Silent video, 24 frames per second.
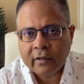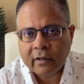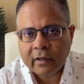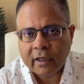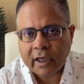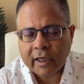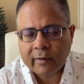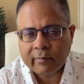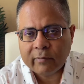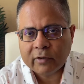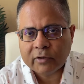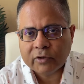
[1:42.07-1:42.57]

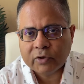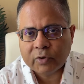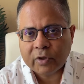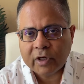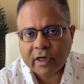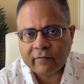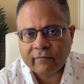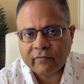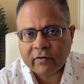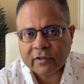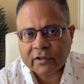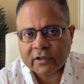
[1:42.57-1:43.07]
able to
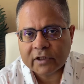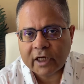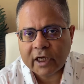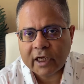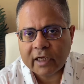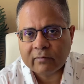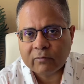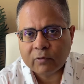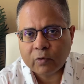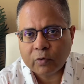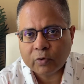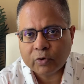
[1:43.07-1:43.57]
have the
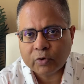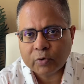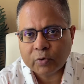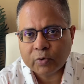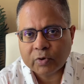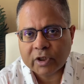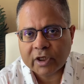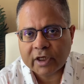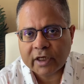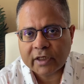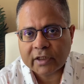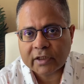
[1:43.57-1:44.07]
time go through
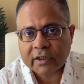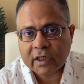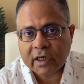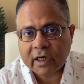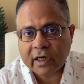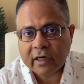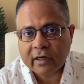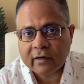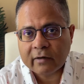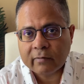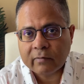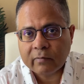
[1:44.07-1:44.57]
the
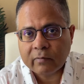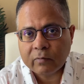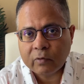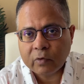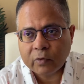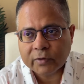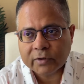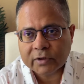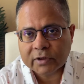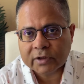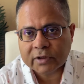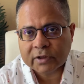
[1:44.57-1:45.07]
entire
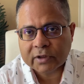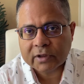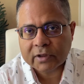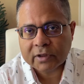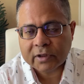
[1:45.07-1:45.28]
books